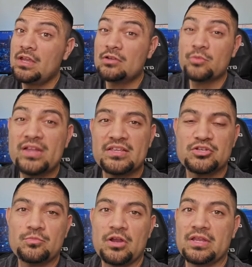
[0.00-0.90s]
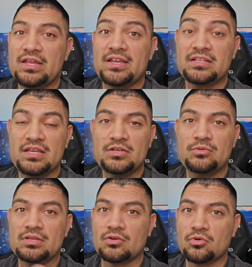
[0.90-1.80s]
Here's why digital marketing
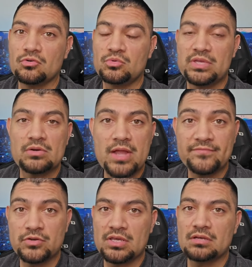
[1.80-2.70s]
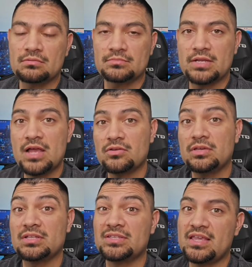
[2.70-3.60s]
continues to grow year after year and how you
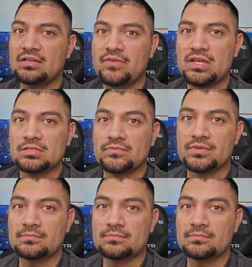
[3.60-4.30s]
can take advantage of